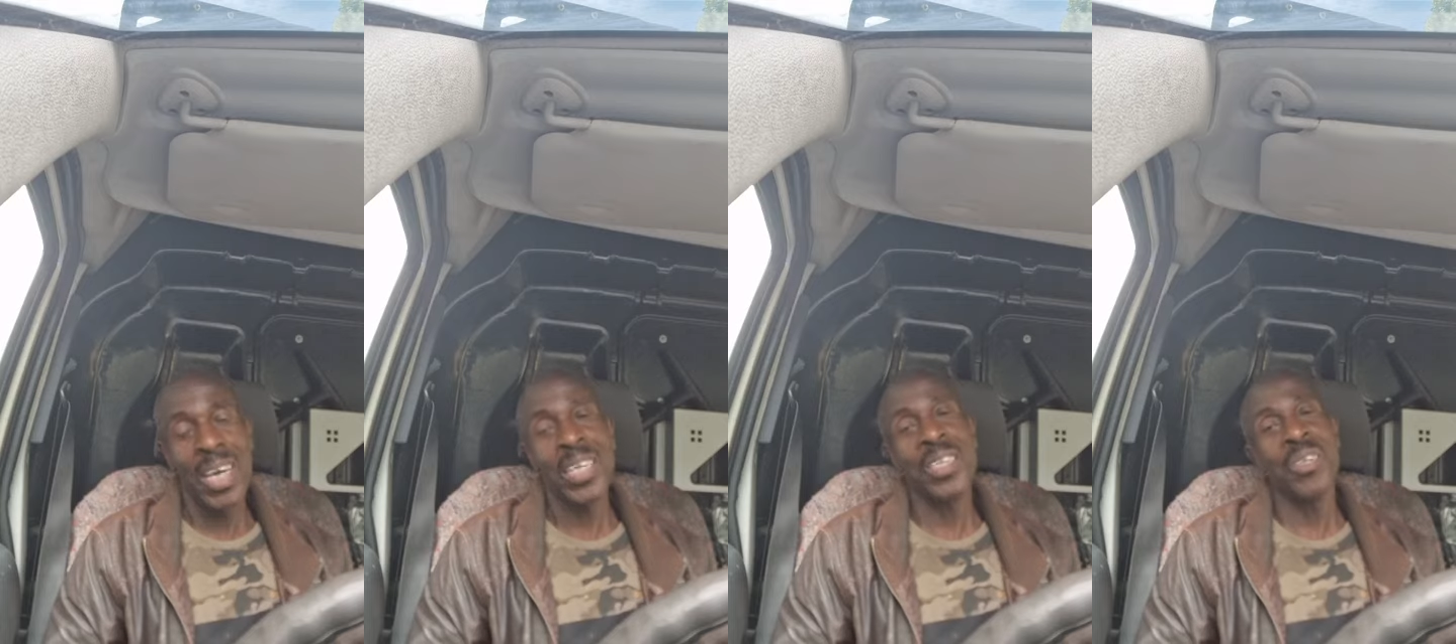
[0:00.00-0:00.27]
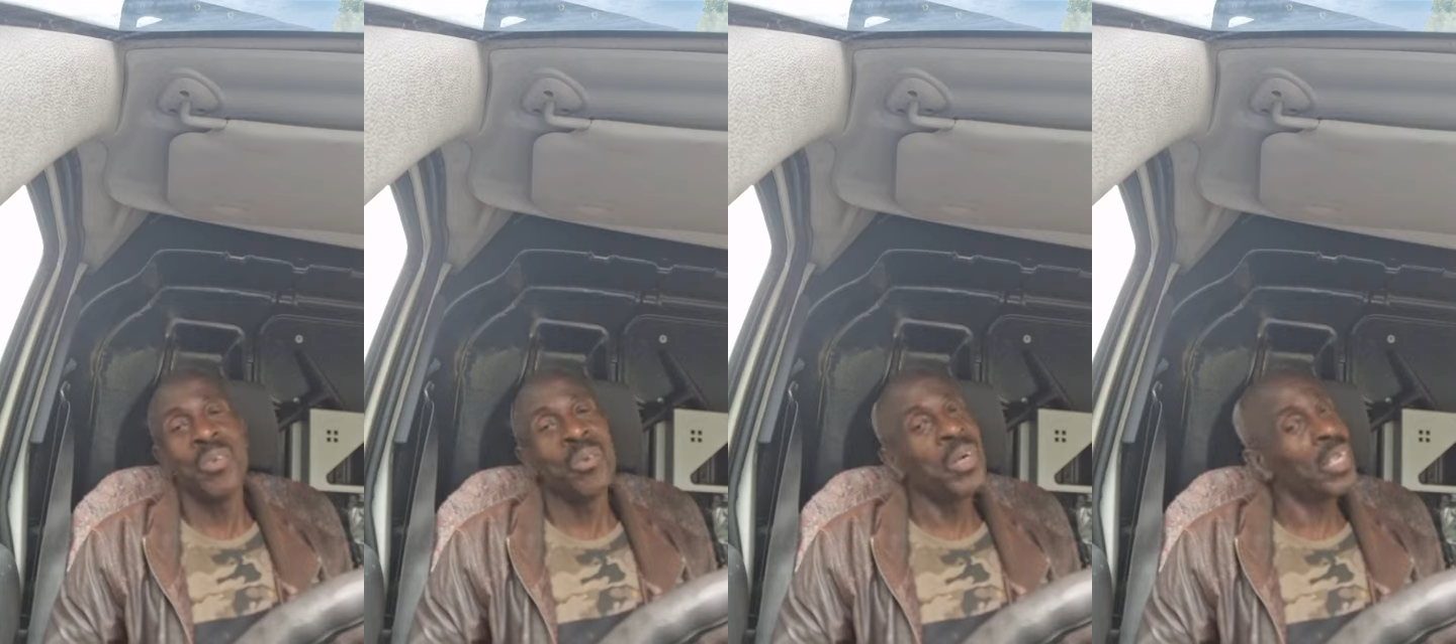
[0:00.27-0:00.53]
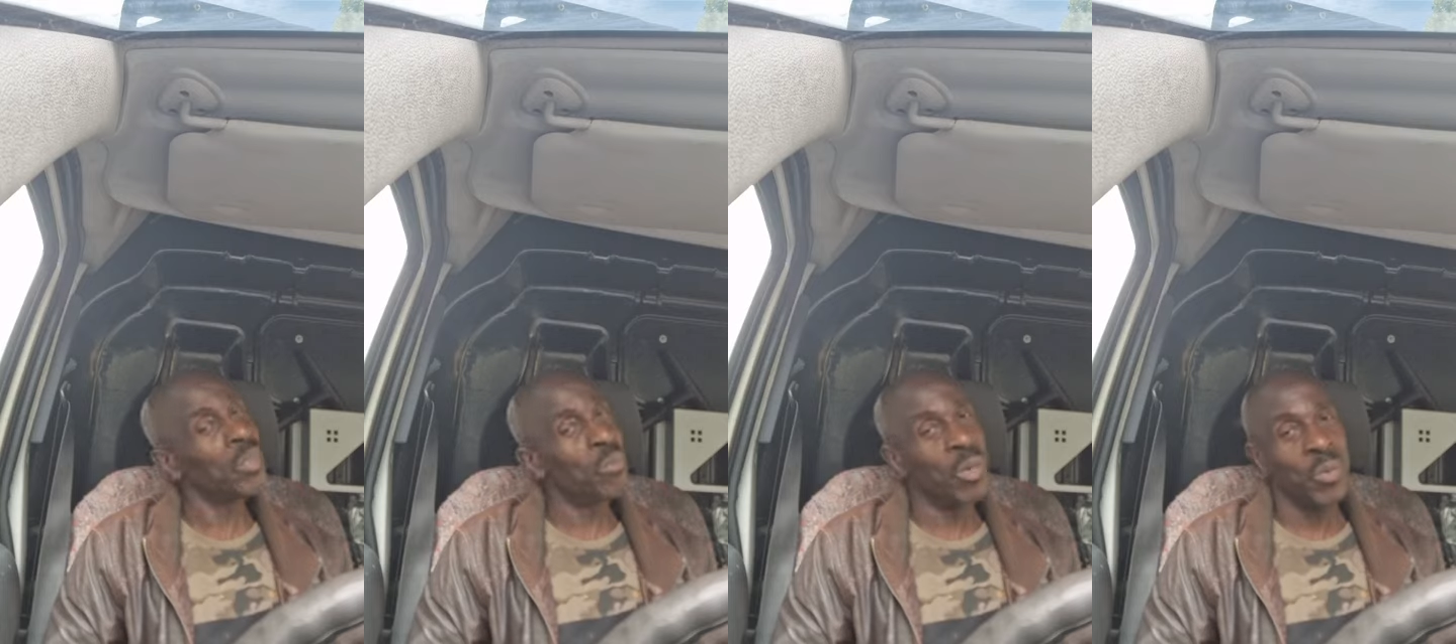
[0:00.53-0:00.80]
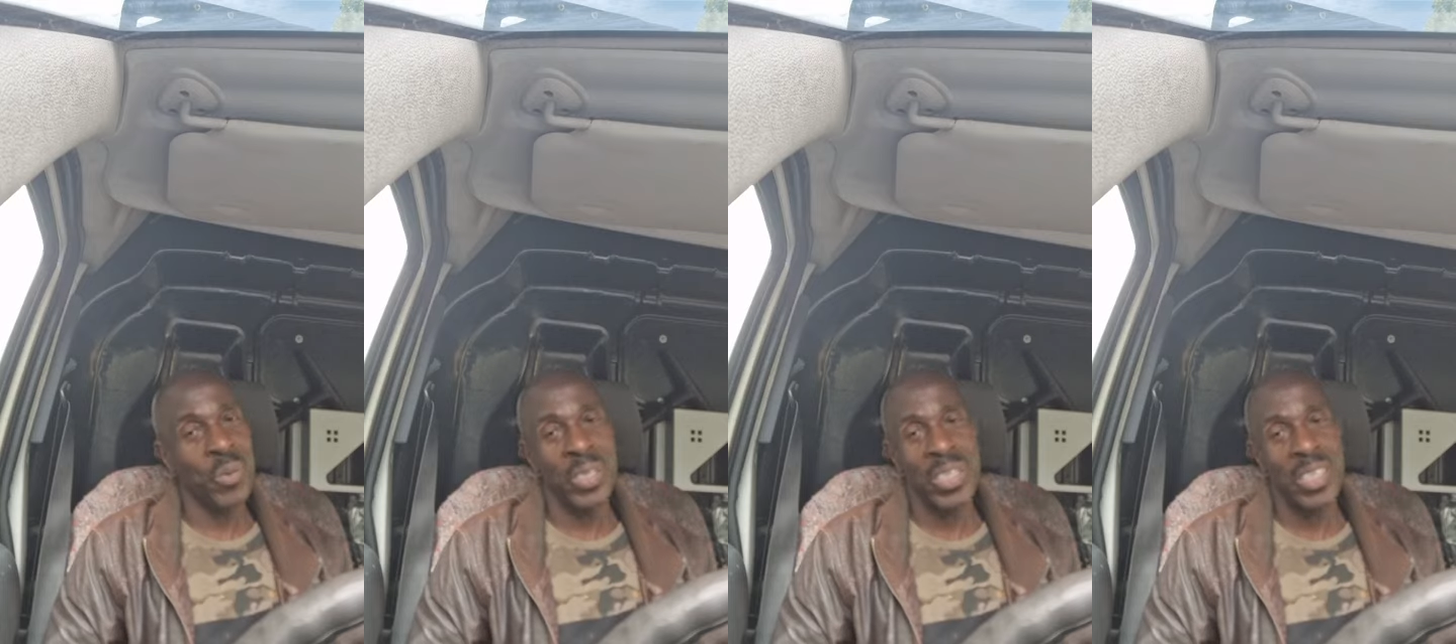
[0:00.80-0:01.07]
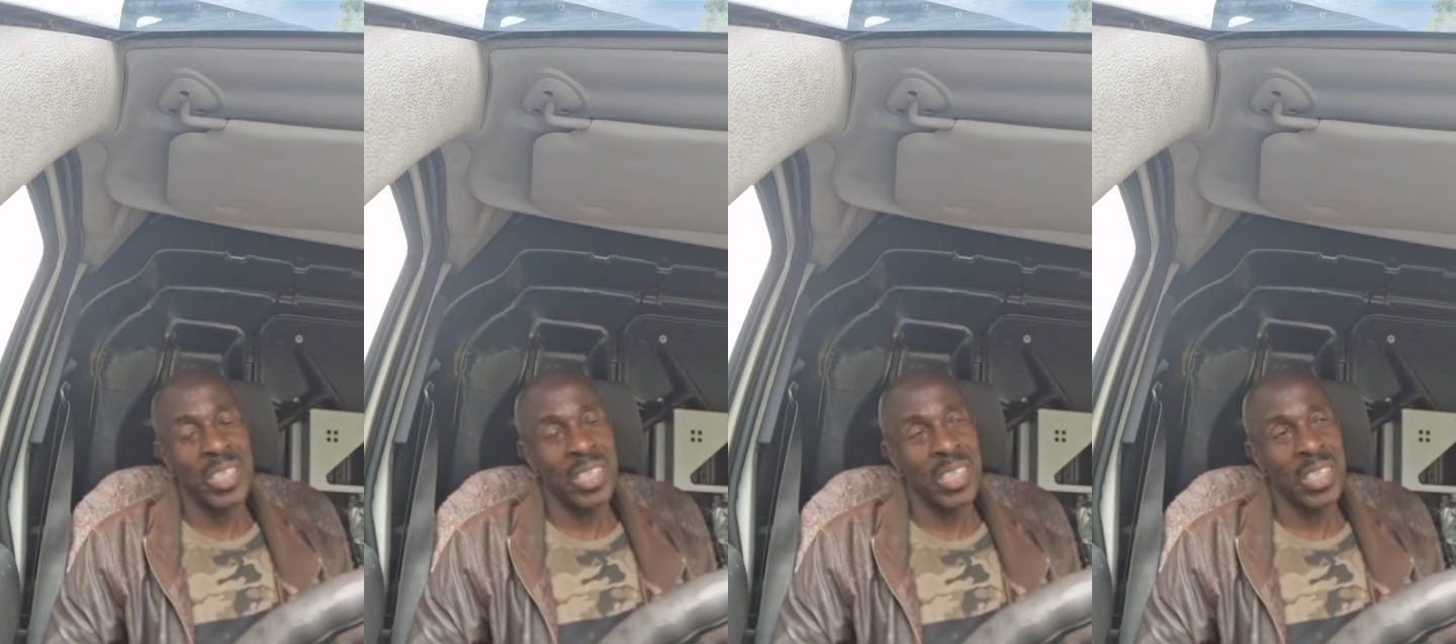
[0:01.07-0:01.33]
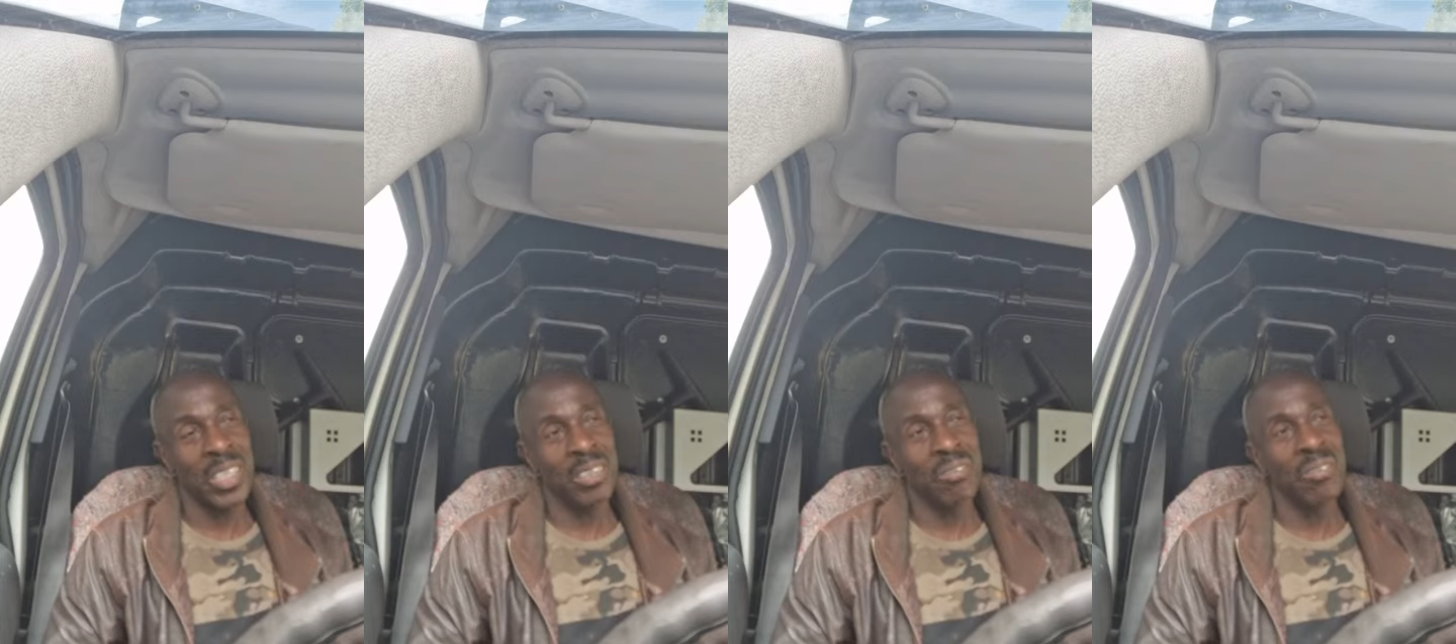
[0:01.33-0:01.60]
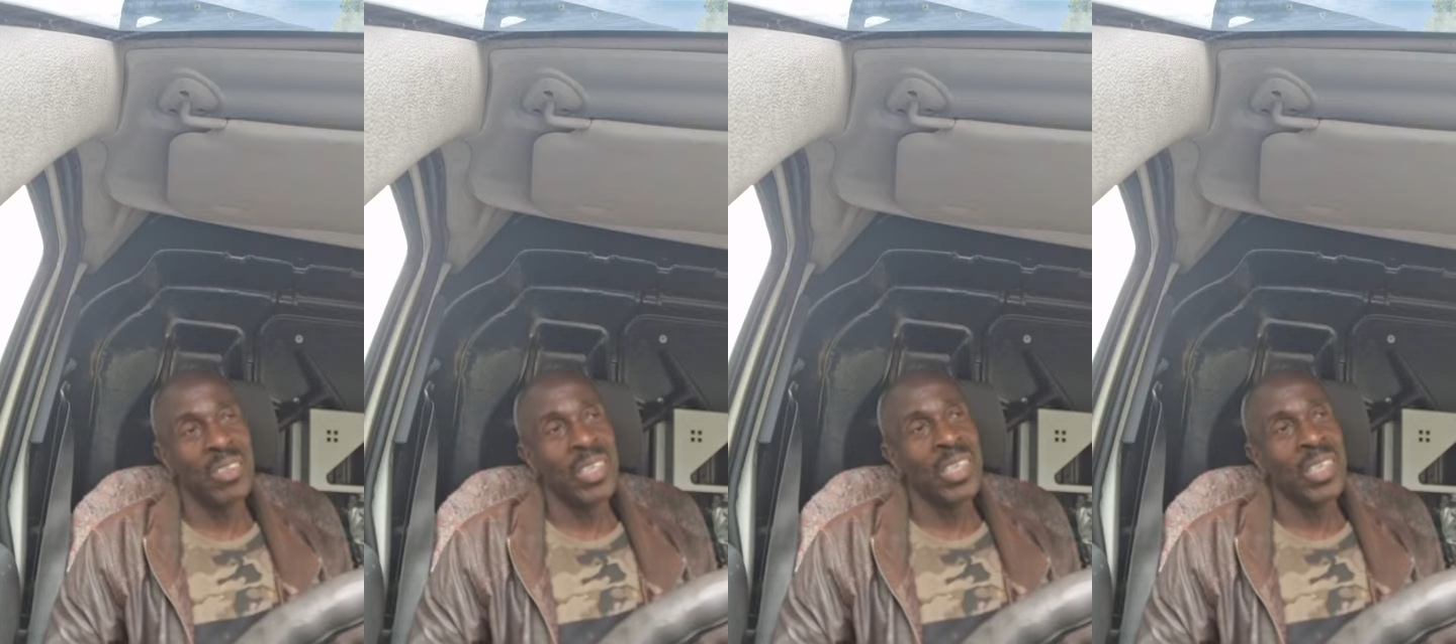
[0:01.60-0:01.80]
I tore them a wash a car.